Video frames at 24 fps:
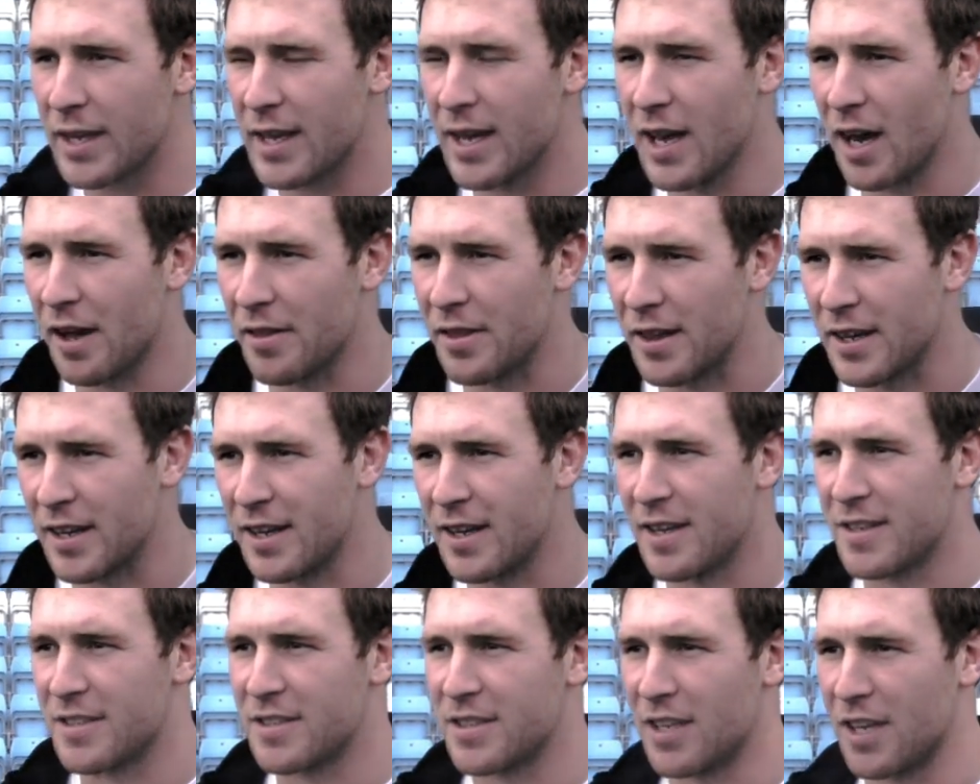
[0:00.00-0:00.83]
Yeah, I
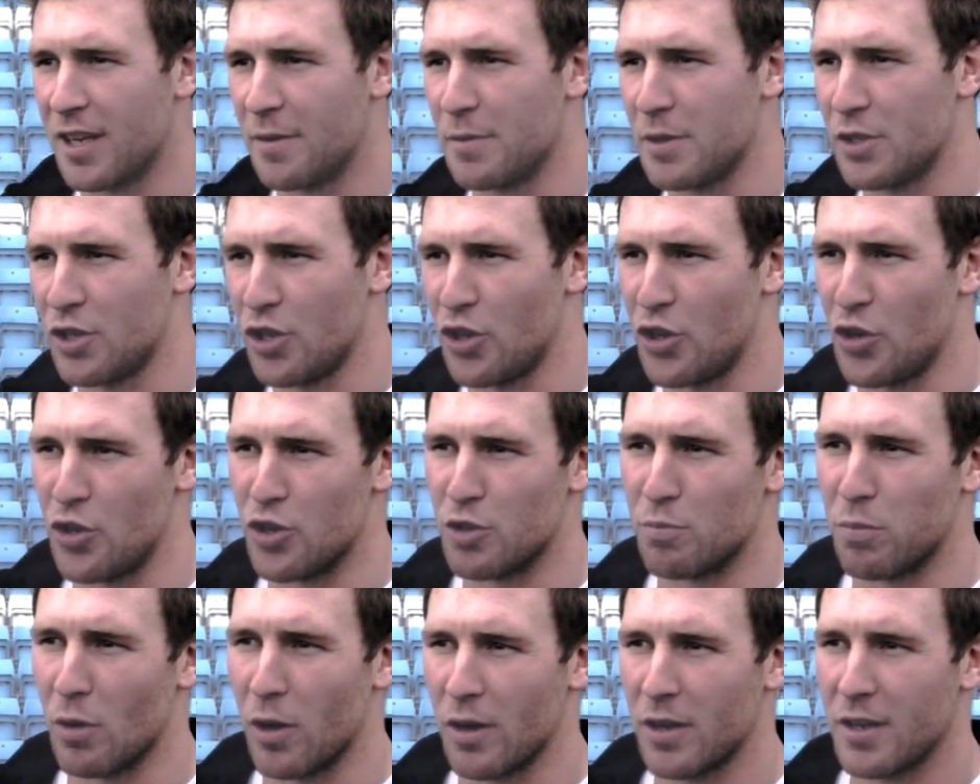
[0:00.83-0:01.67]
think it's a
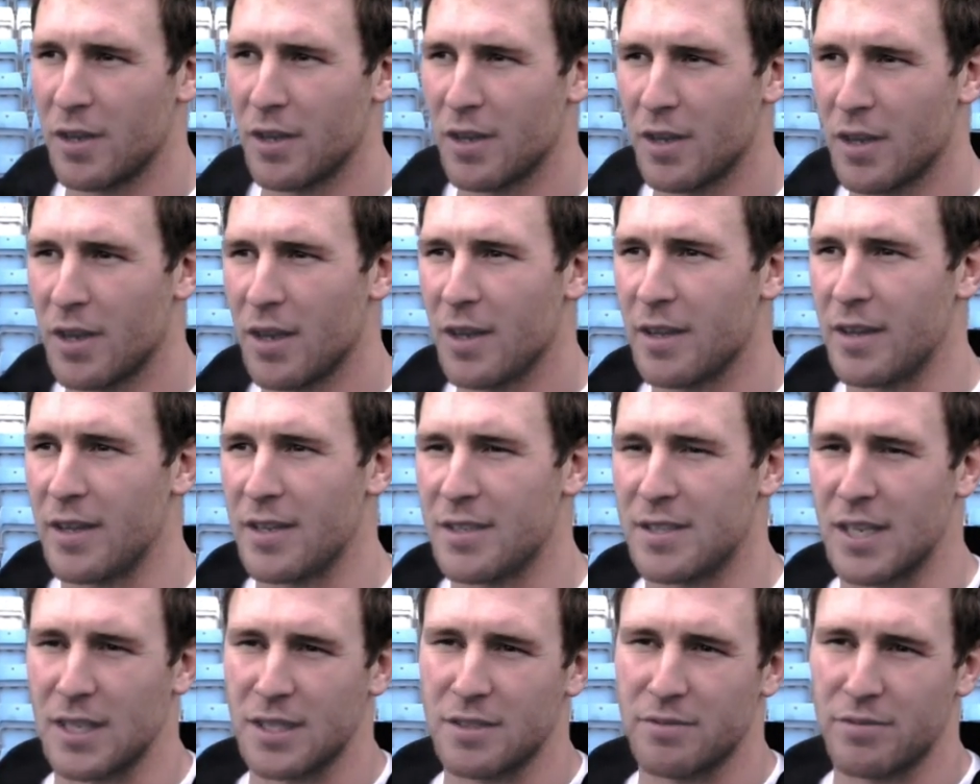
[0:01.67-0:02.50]
huge block.
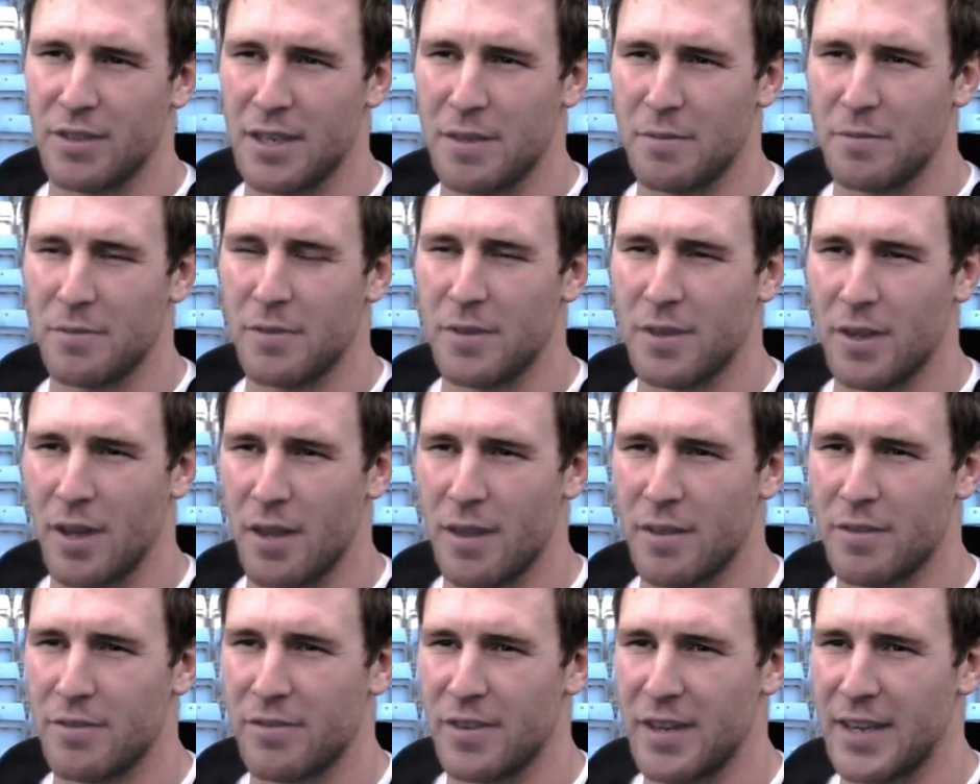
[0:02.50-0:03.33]
These next three,
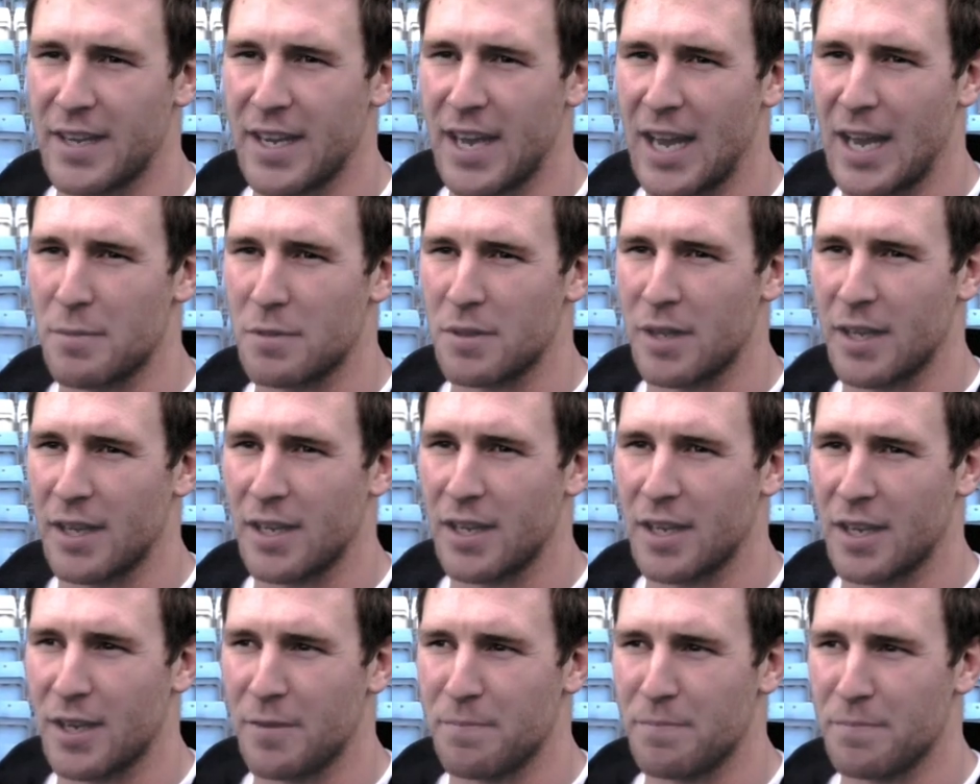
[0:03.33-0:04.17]
three games. I
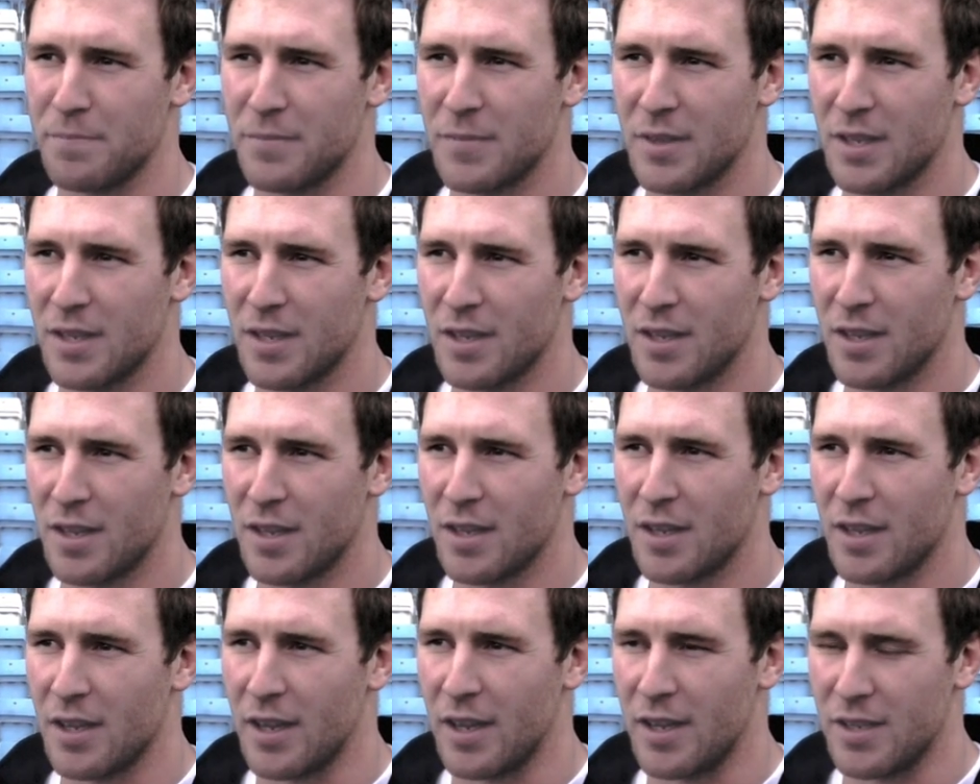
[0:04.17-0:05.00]
think
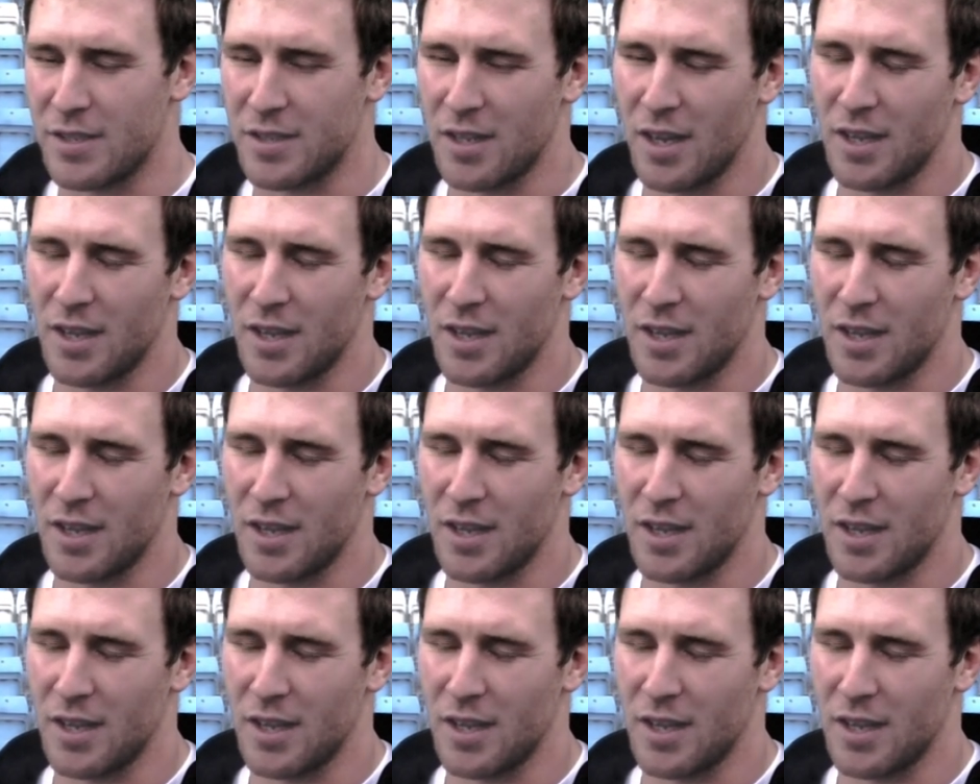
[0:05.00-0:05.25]
it